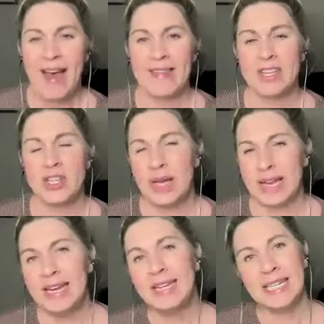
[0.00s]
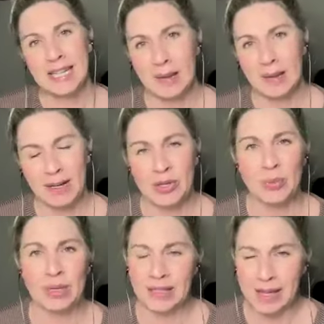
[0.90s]
And then you get into them and you
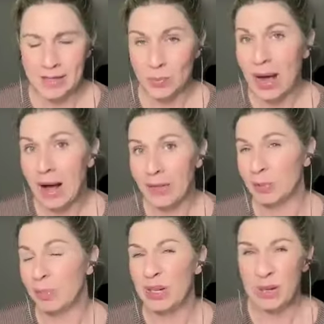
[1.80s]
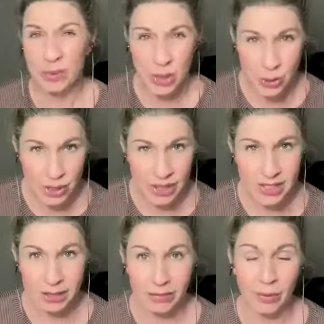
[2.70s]
realize, wow, they're pretty
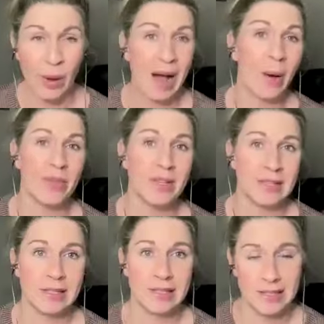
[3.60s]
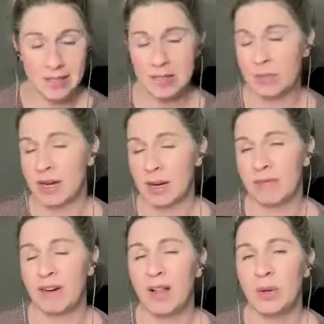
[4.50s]
restrictive, or wow, this is a system that I'm
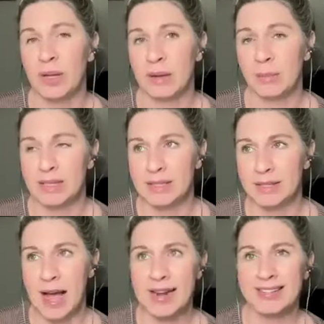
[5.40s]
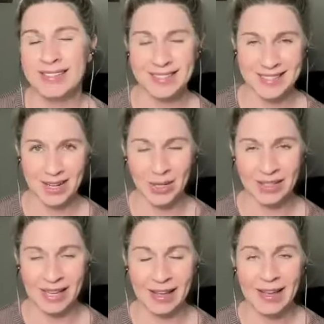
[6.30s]
following, but it's not
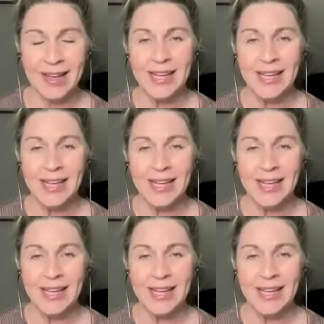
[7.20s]
necessarily